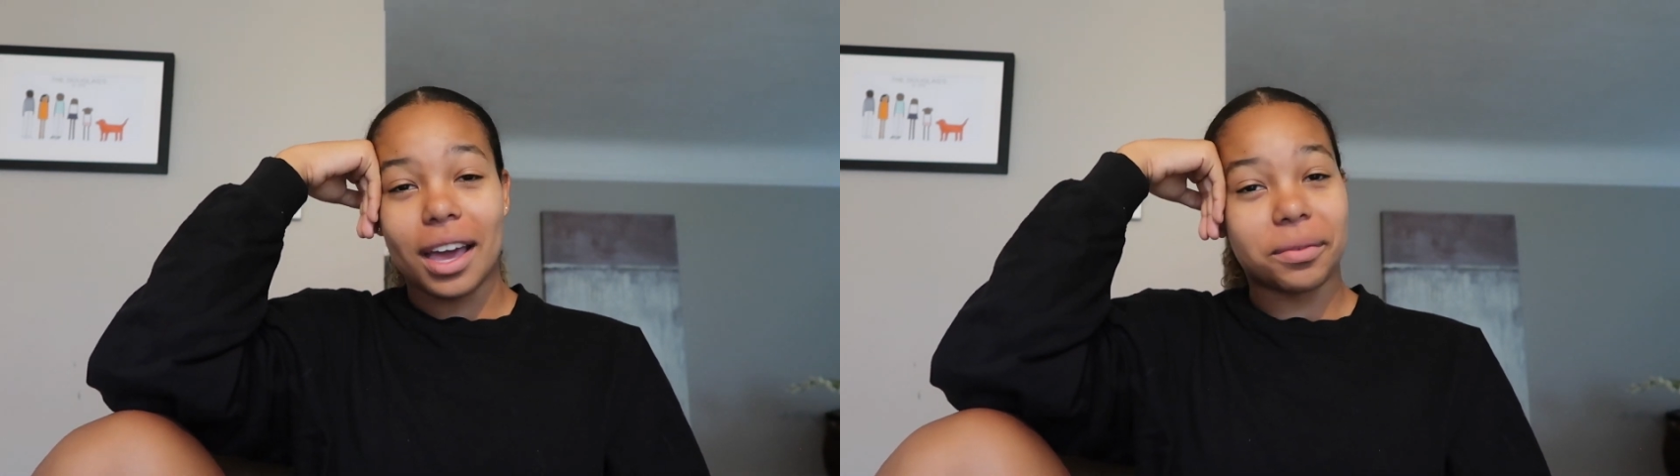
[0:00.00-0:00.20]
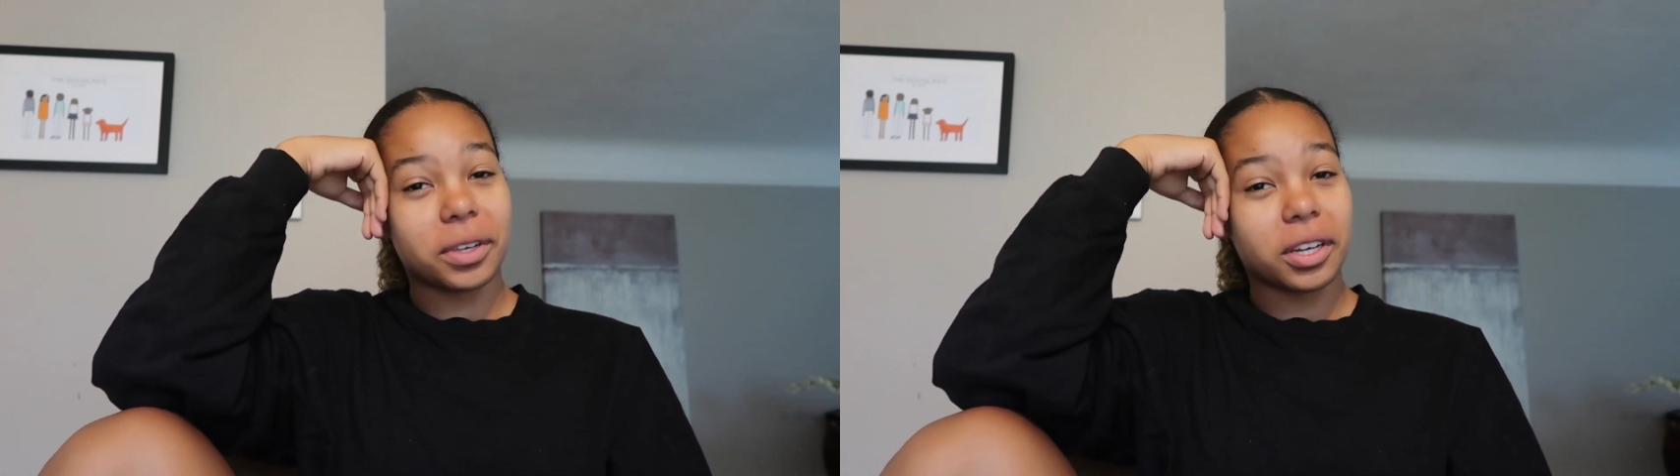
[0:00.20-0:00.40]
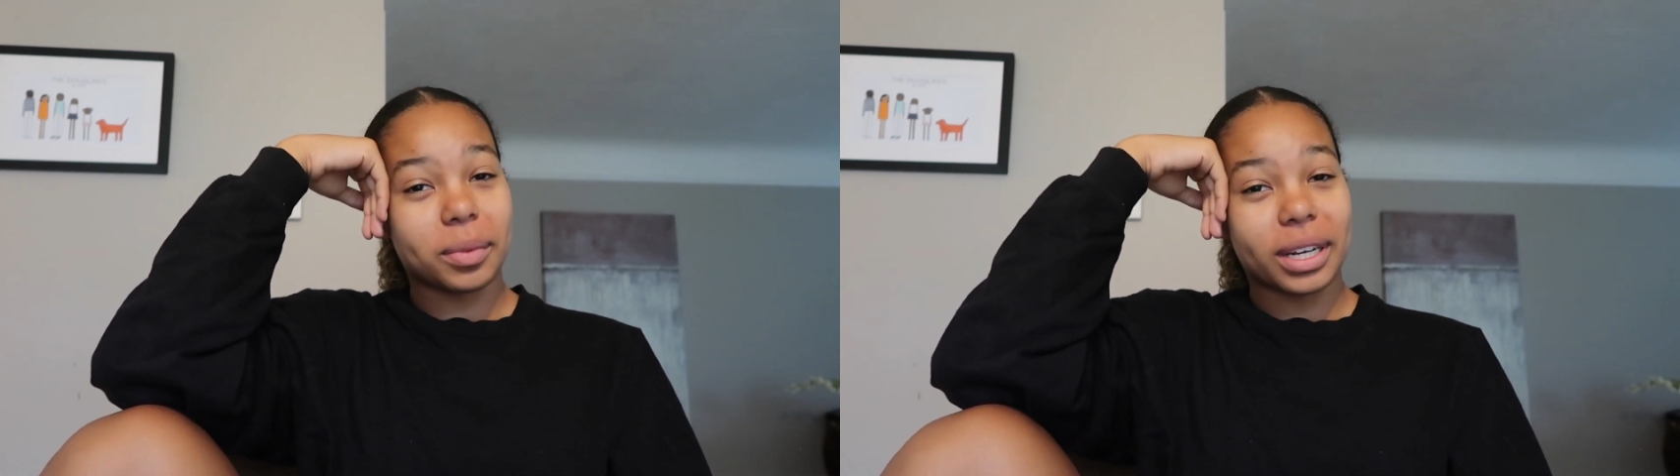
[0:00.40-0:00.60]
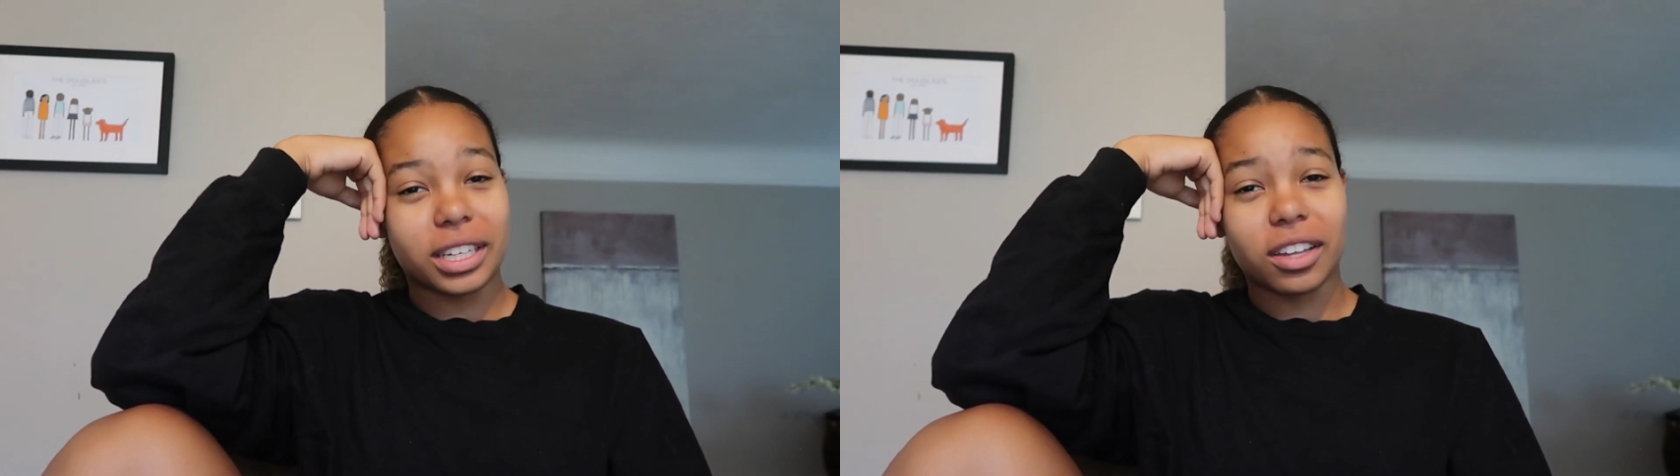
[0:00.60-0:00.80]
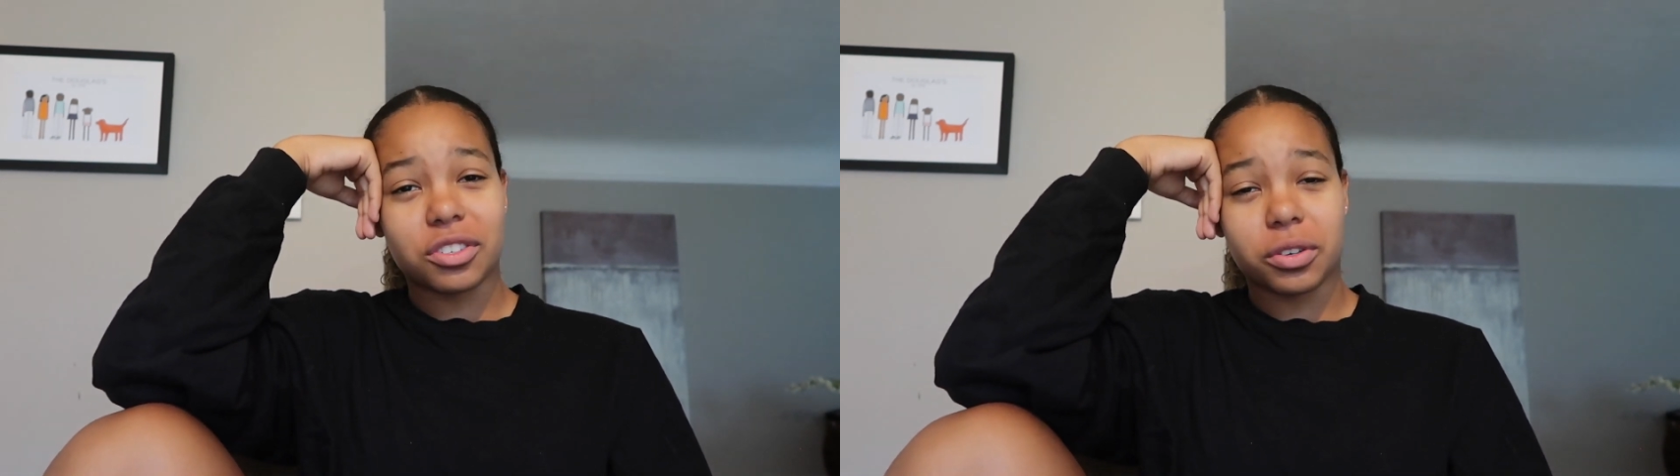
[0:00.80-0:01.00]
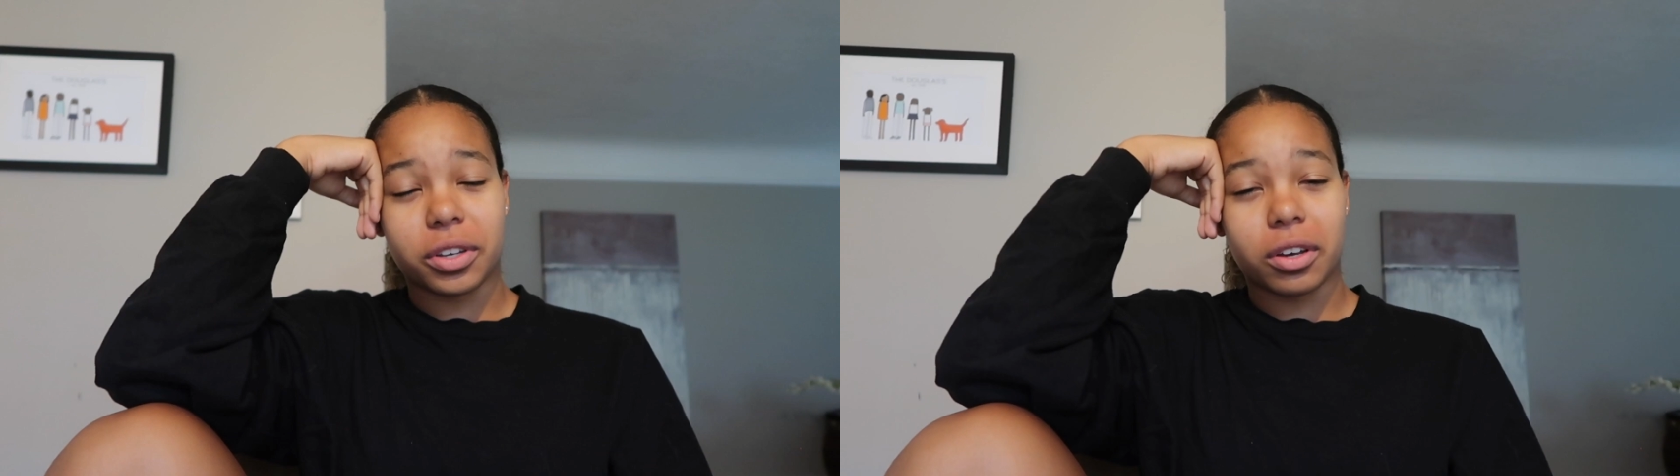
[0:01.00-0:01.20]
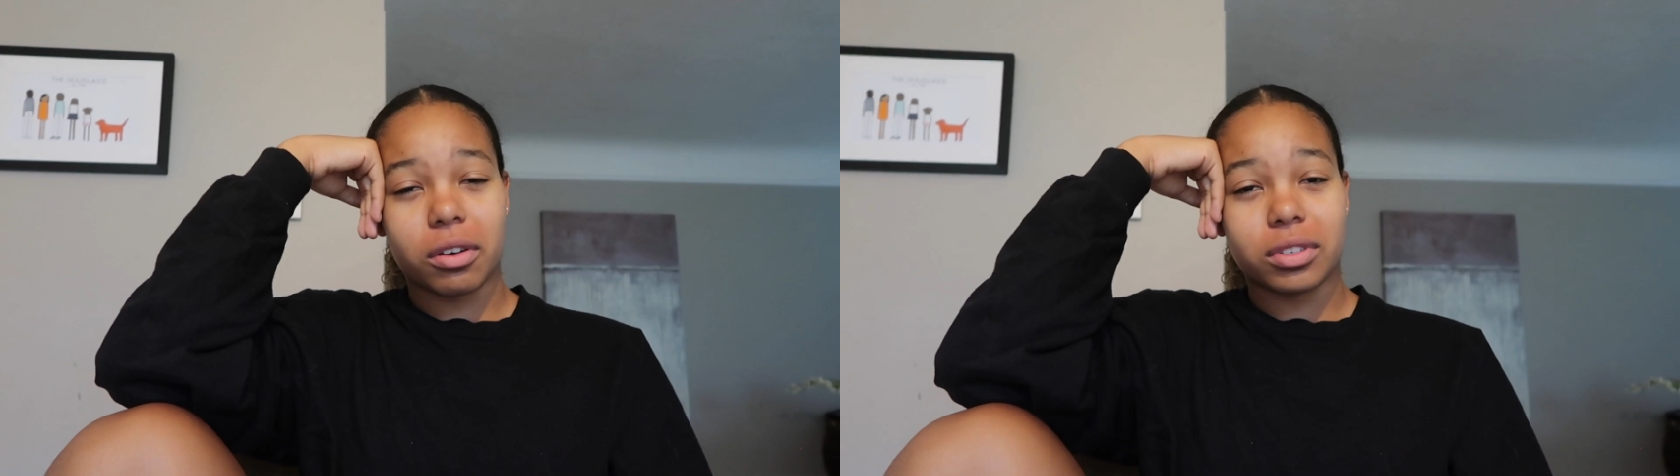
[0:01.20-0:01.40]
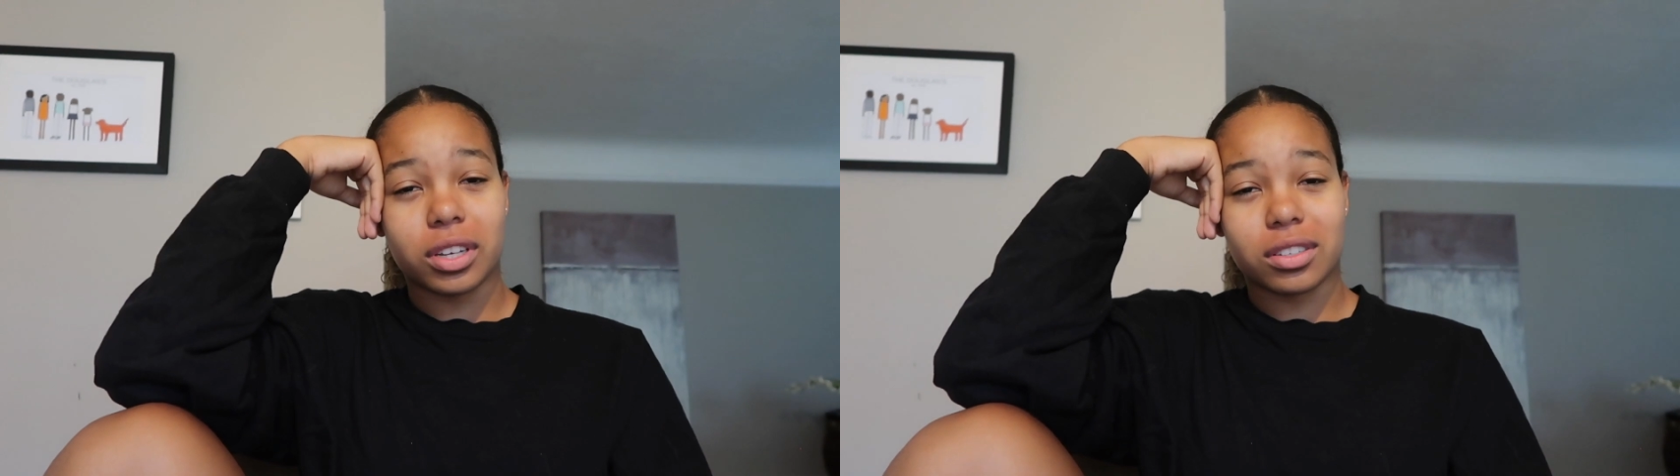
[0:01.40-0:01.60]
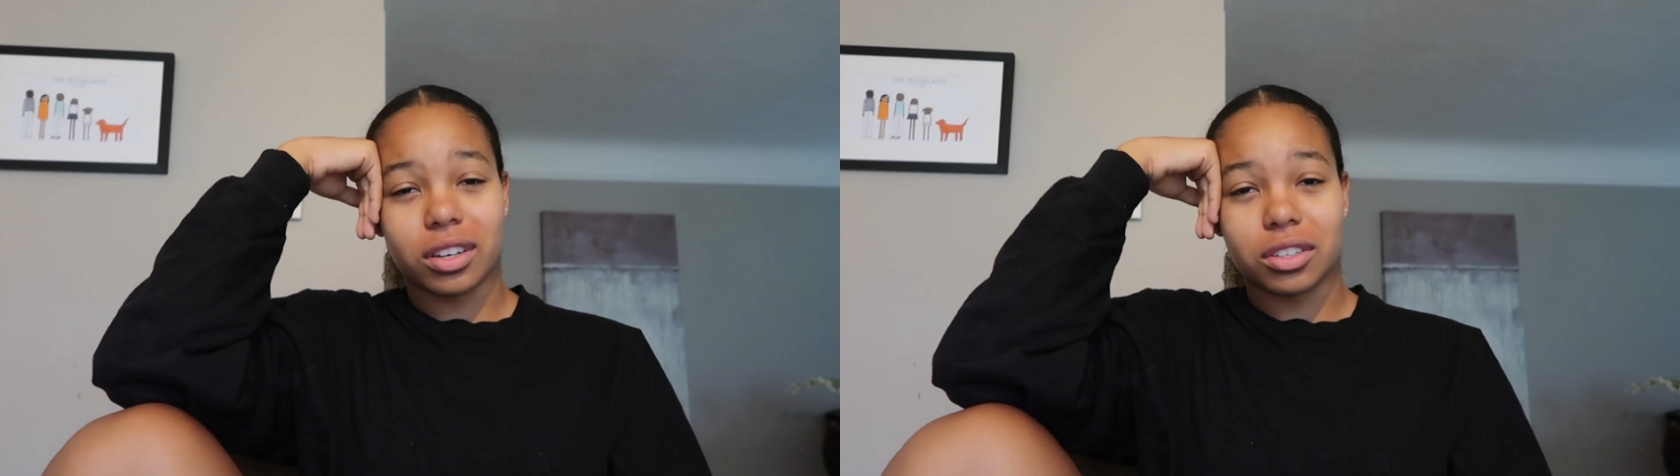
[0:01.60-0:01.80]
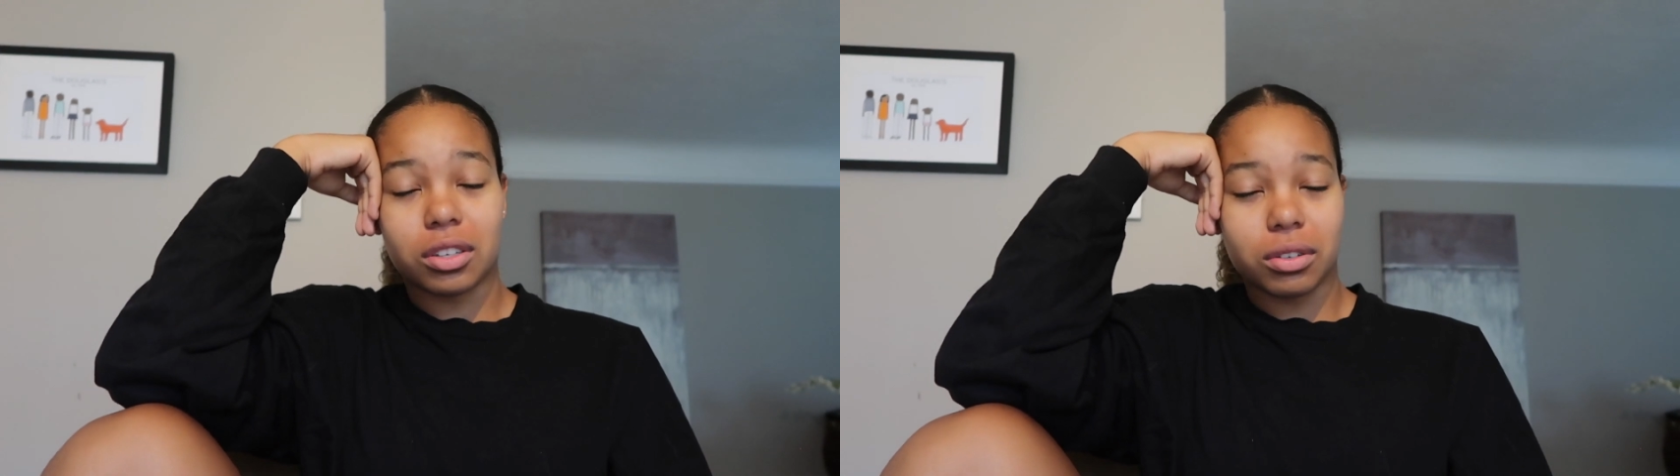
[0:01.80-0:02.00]
Every year my dance studio does
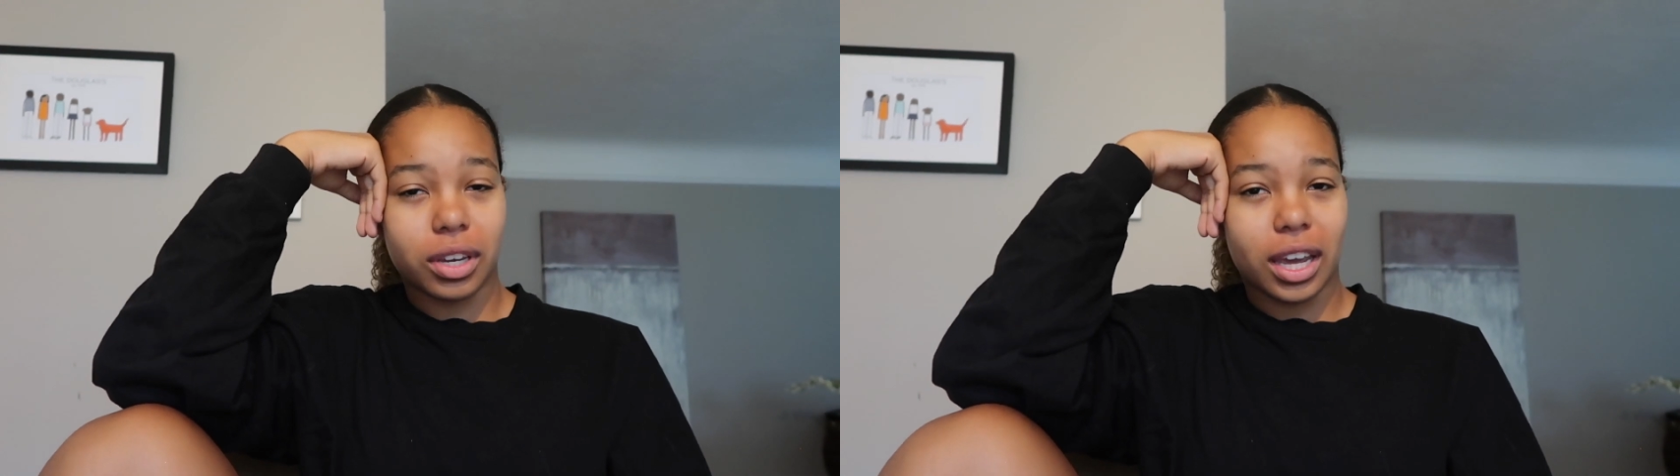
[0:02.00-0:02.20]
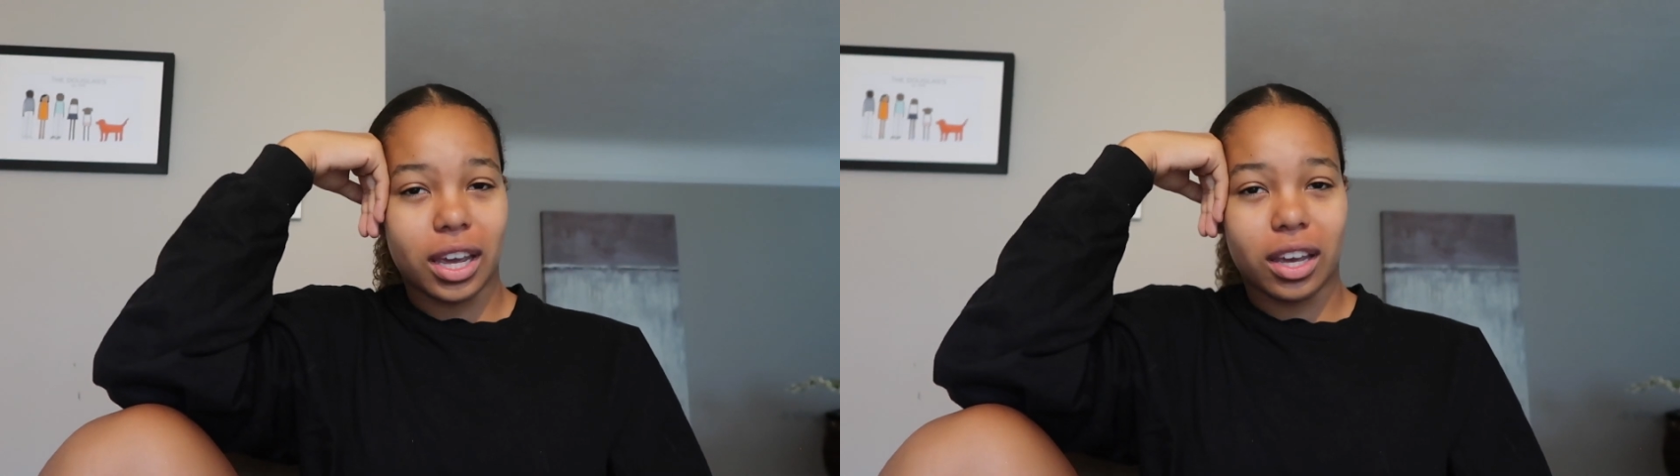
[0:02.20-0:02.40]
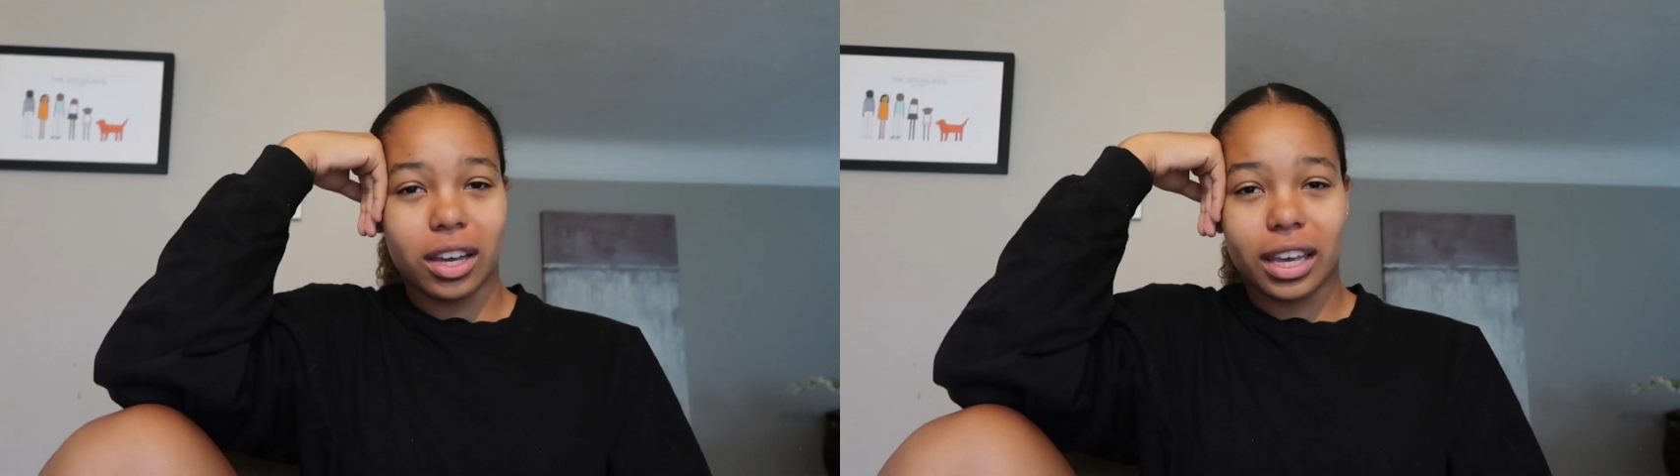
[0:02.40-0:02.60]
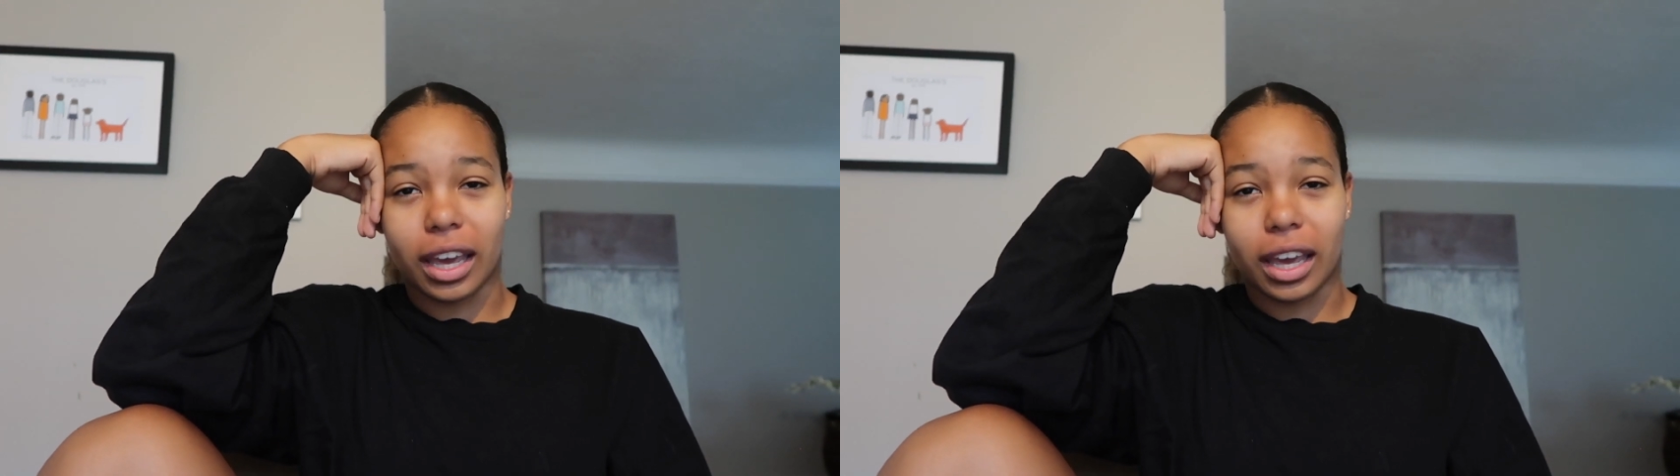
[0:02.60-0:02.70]
like a two-day